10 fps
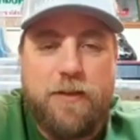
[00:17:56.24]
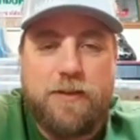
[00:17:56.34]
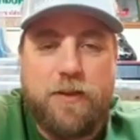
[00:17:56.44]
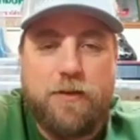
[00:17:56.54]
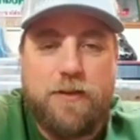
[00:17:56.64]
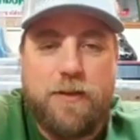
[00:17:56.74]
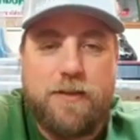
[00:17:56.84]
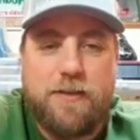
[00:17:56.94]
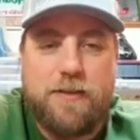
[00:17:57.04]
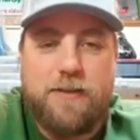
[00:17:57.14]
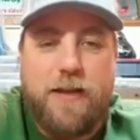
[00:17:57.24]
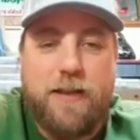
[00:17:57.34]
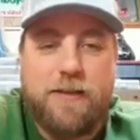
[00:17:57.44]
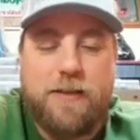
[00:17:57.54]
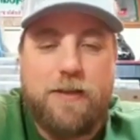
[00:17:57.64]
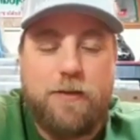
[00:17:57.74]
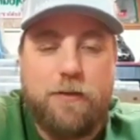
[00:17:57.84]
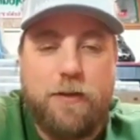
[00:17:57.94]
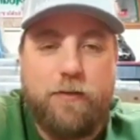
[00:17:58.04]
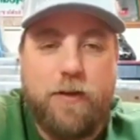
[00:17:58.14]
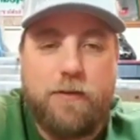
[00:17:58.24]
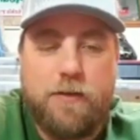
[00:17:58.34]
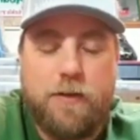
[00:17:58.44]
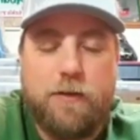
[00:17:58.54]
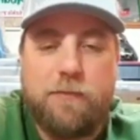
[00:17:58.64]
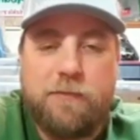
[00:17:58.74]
It's close to the side of the cities you live in, so.